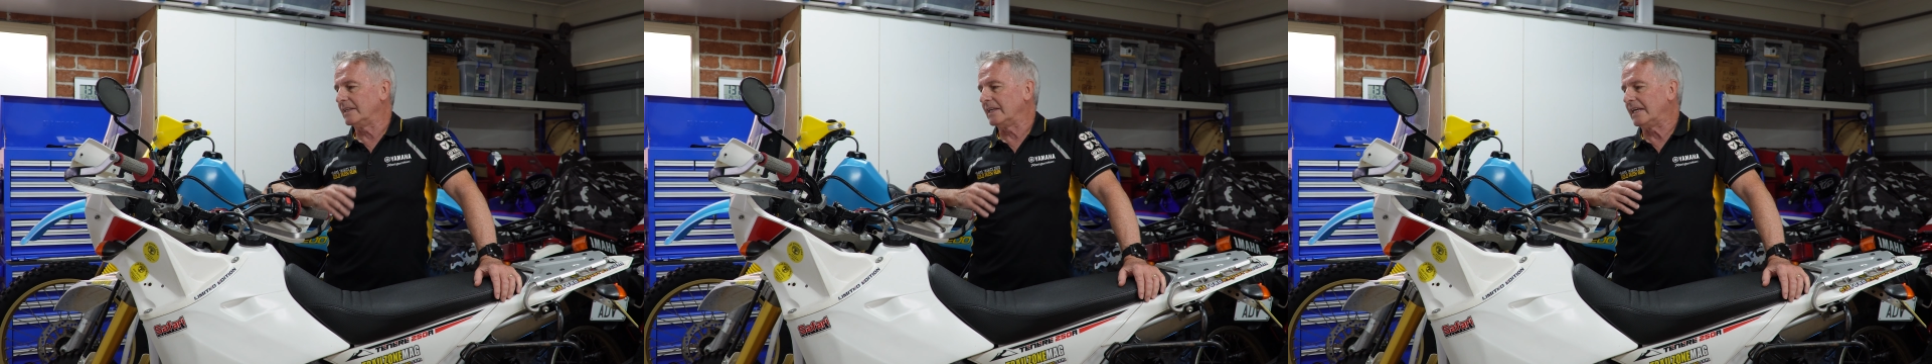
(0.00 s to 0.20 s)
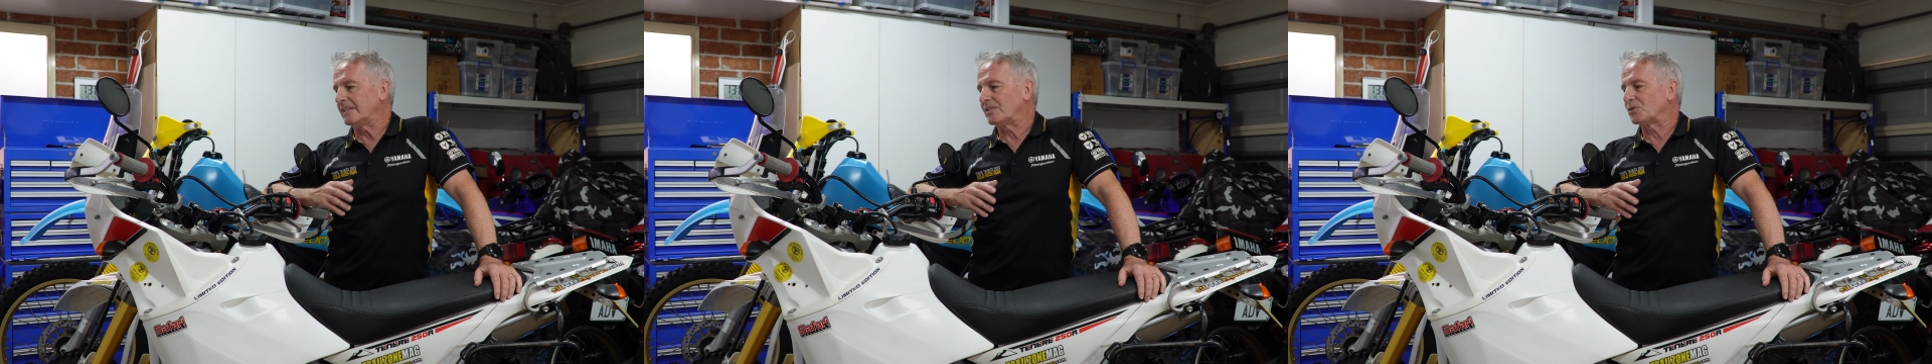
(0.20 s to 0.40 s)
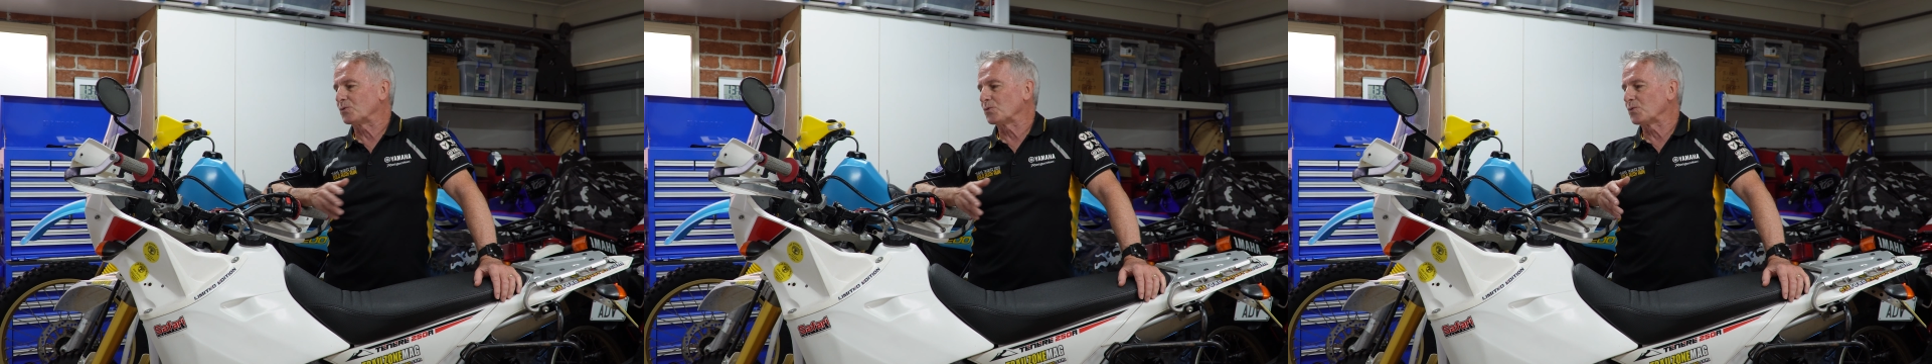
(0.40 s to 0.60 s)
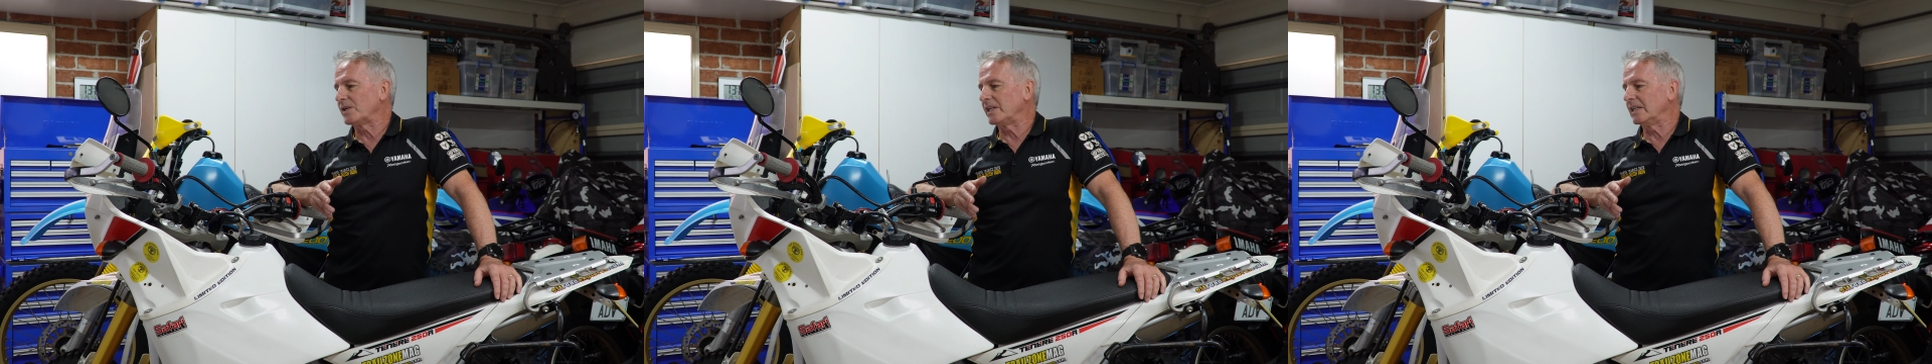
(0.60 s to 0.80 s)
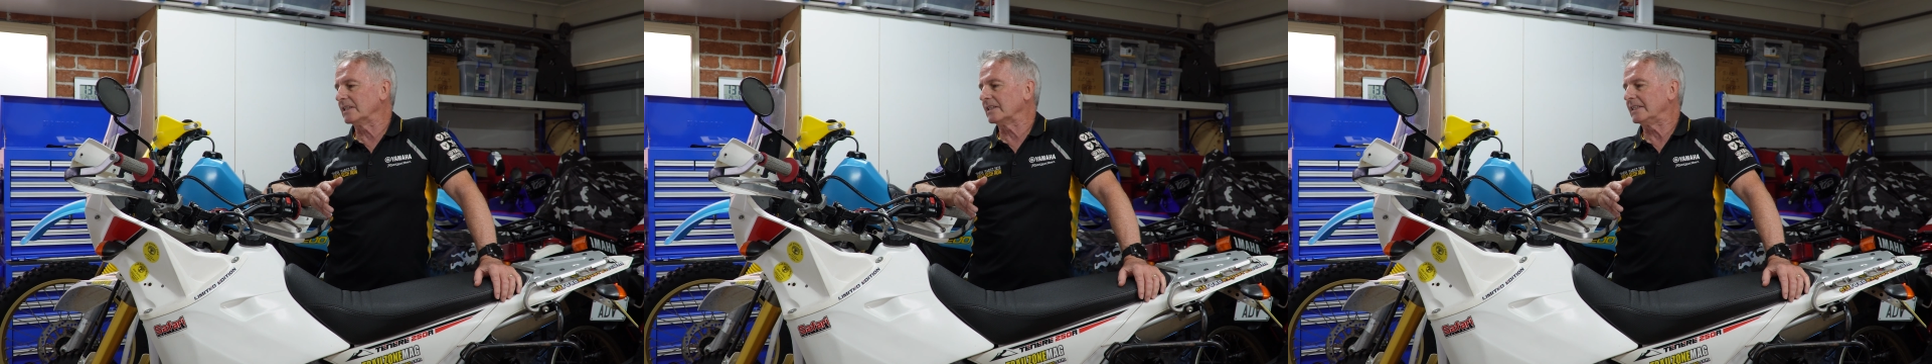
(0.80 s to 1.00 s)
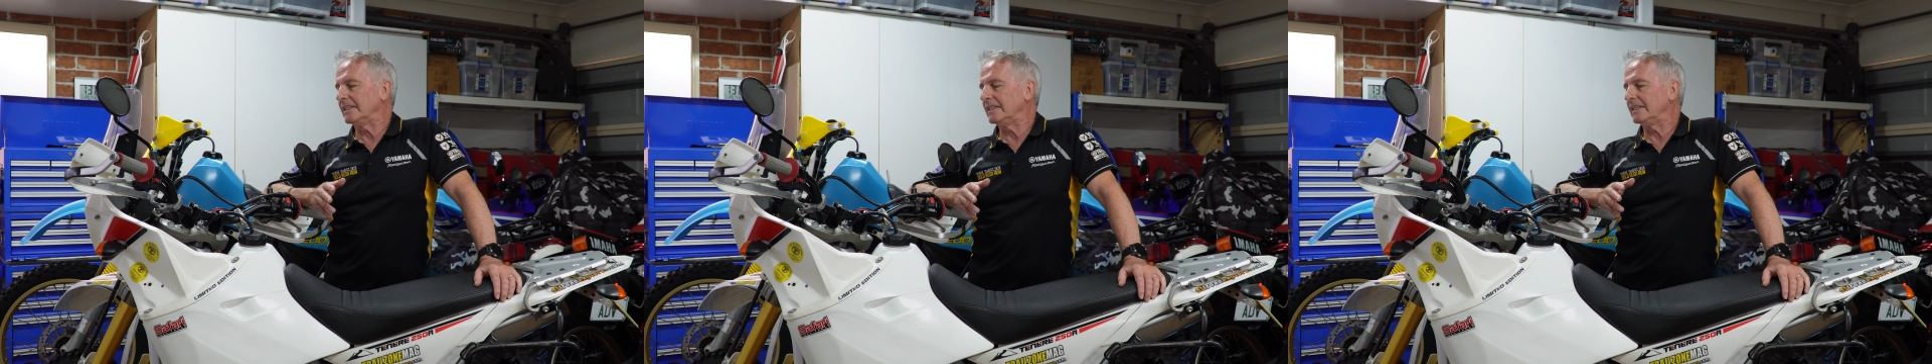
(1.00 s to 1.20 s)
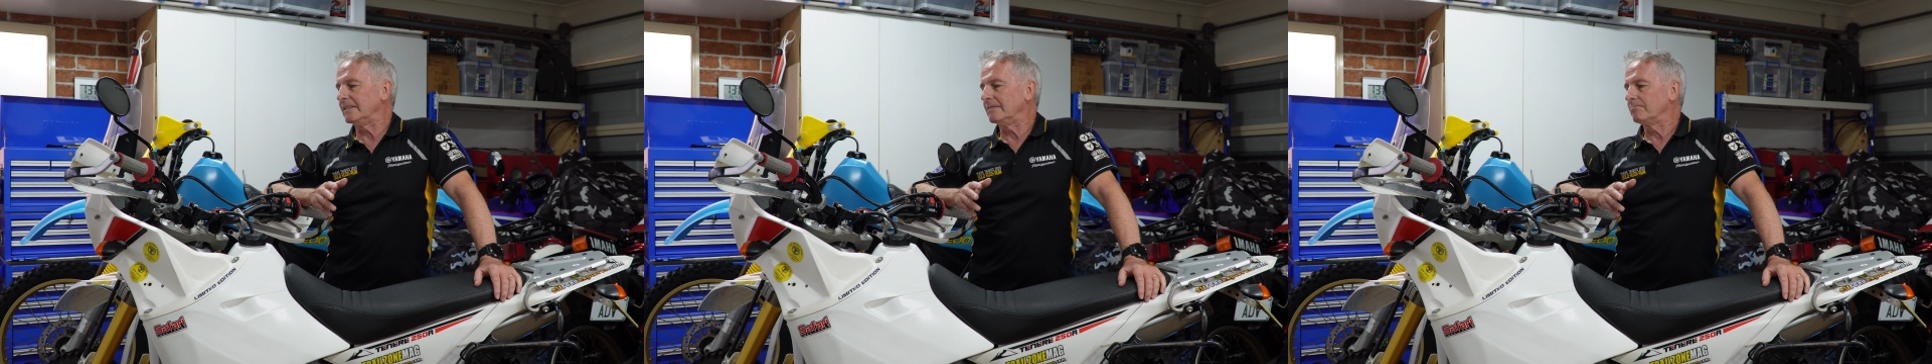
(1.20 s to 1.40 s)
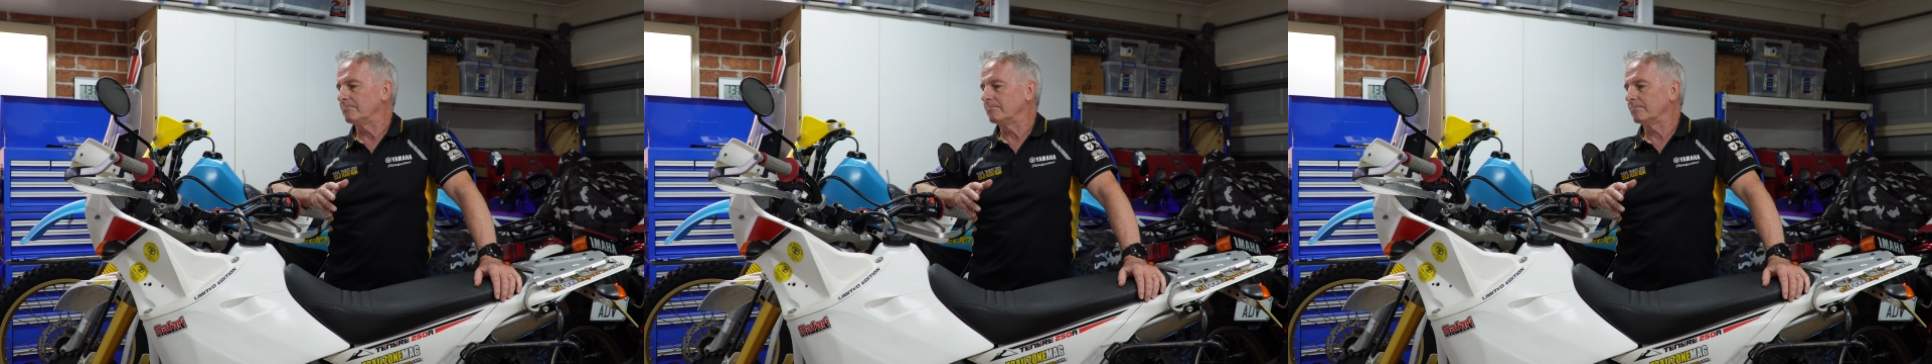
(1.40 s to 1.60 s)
it's really